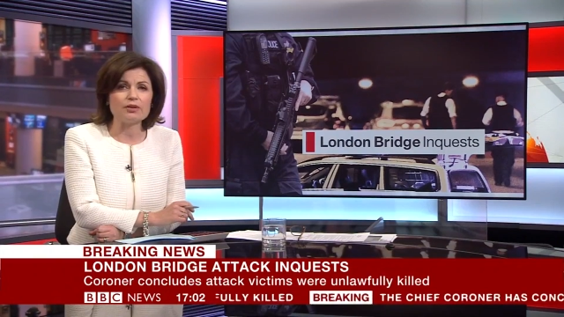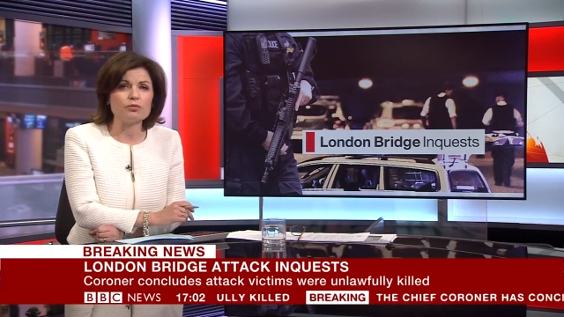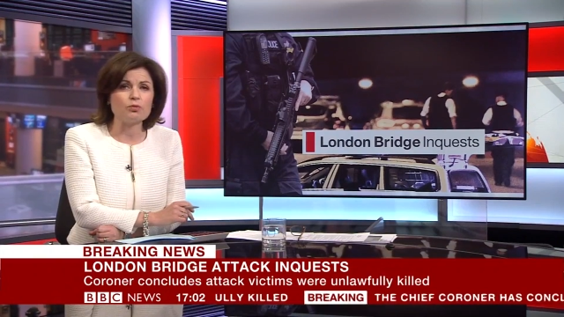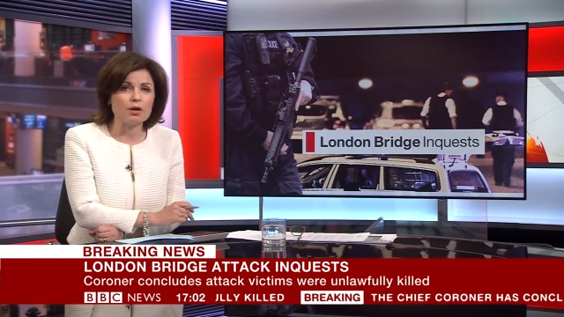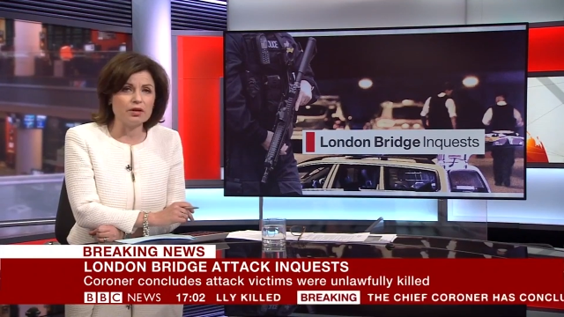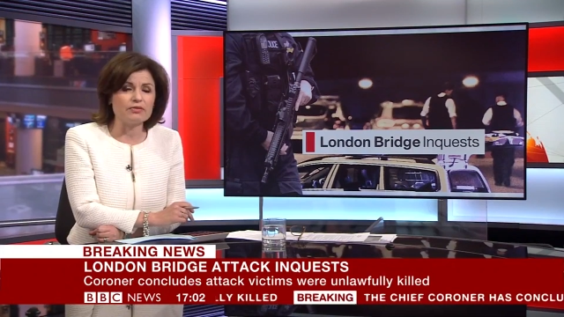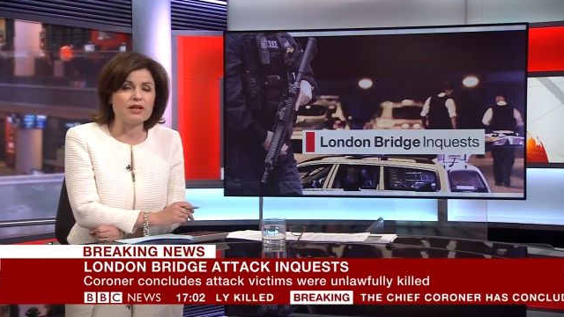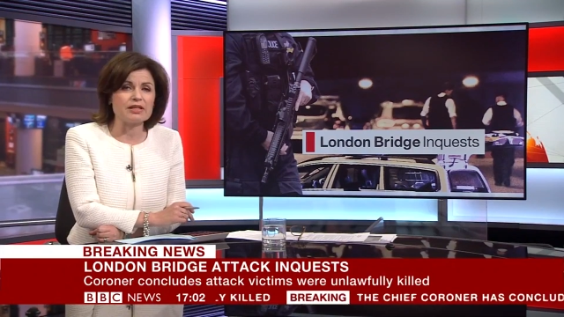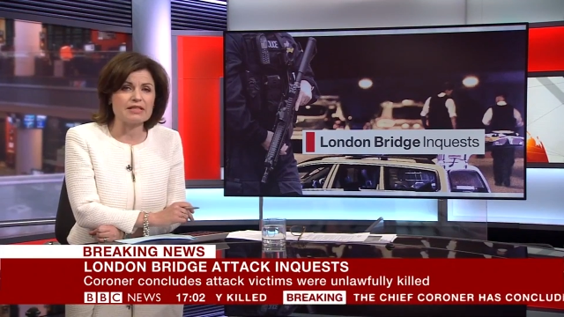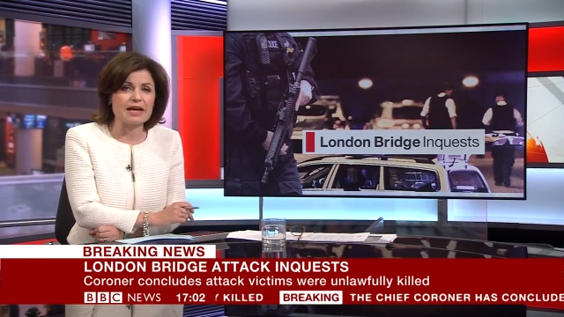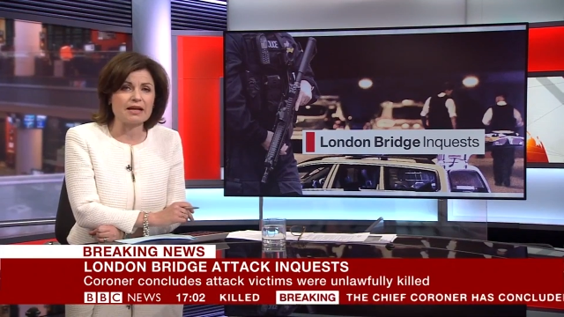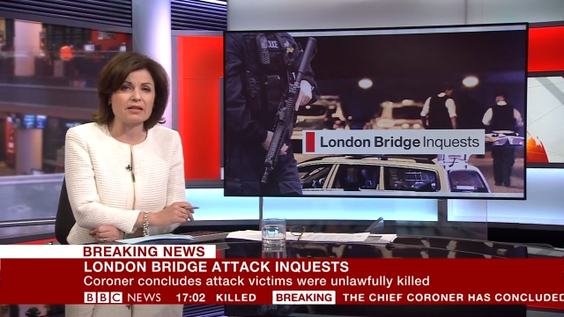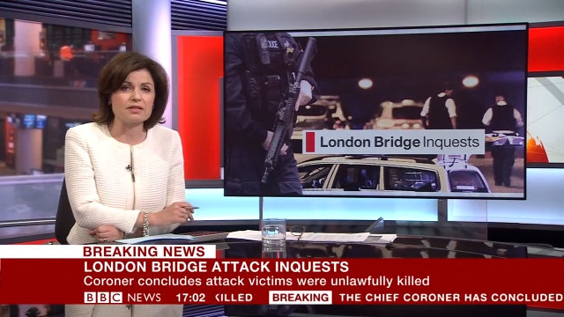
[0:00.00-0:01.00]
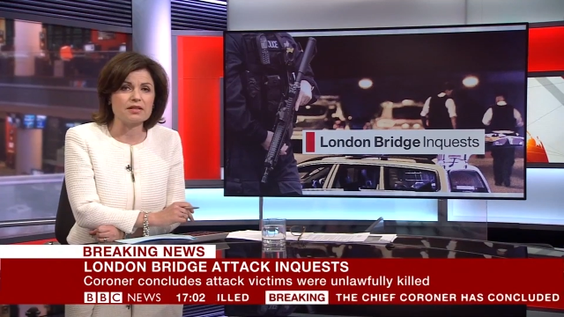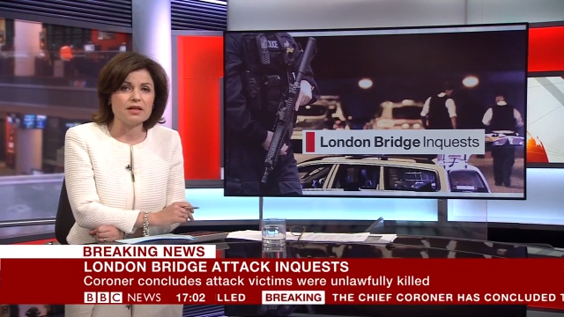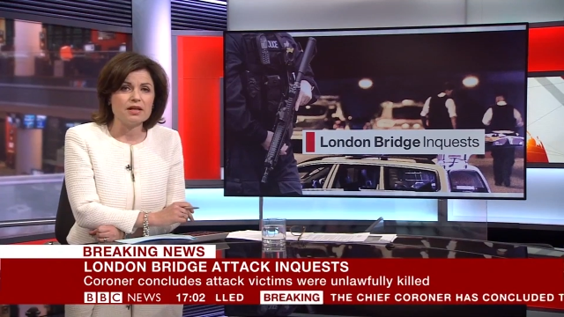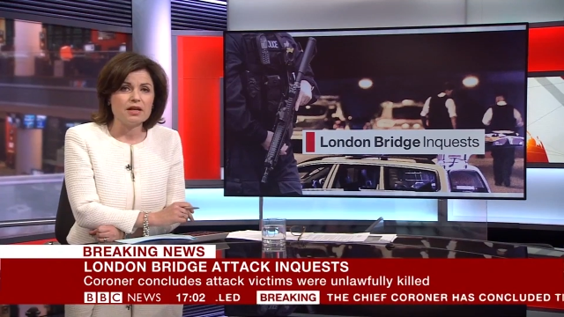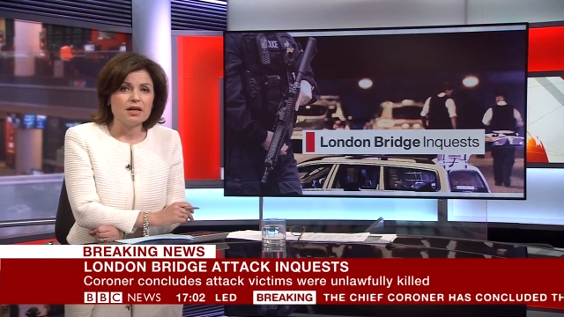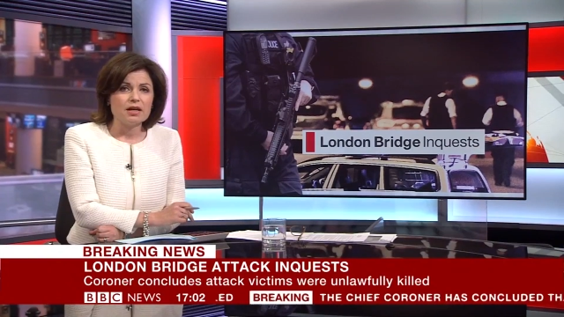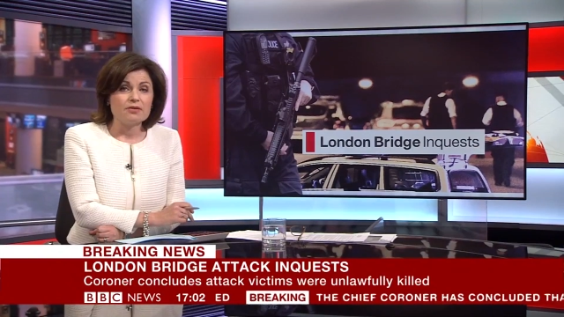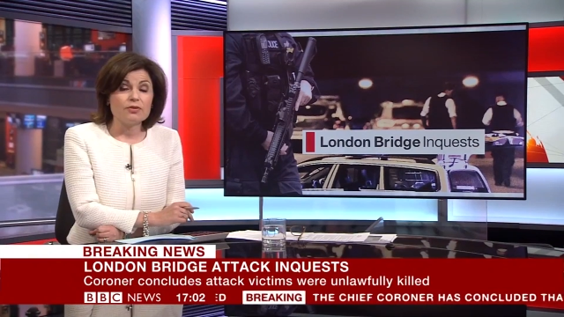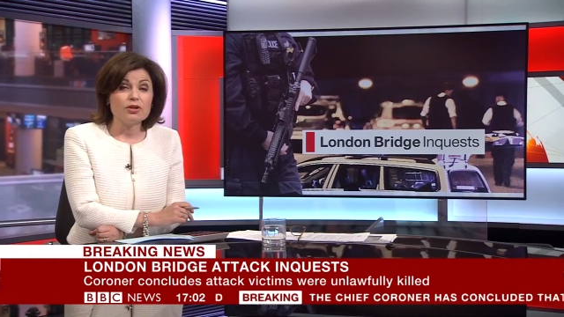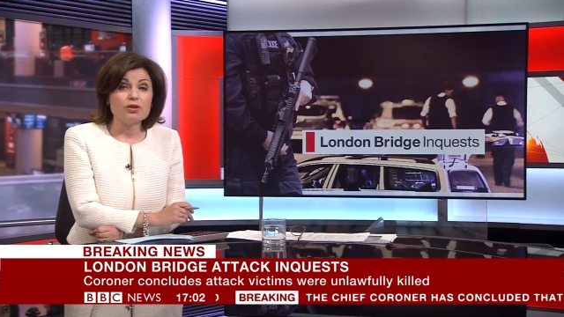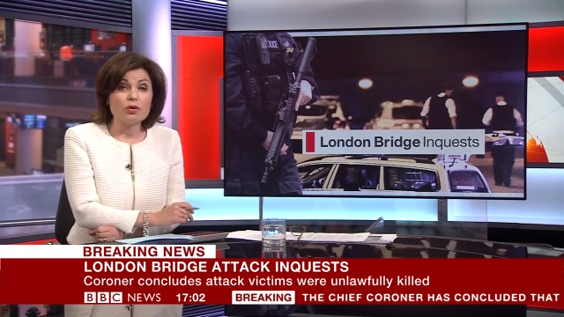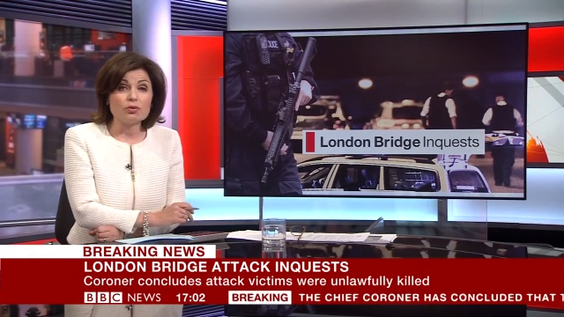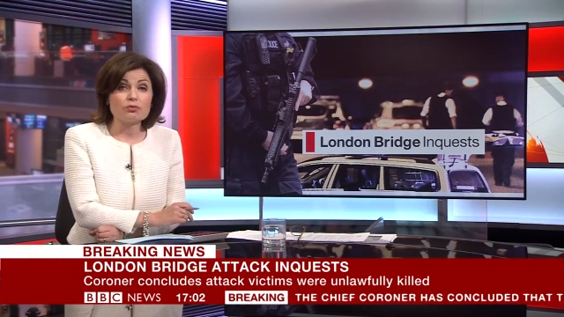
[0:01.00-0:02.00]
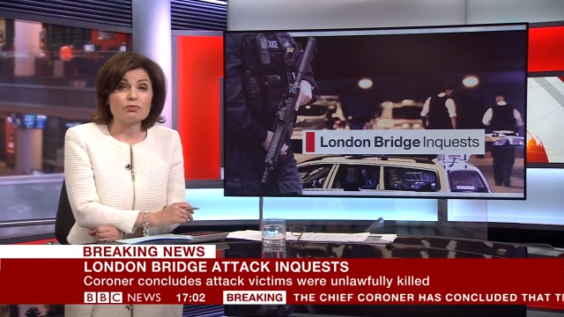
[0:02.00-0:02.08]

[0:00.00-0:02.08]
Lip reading: of one of the attackers for not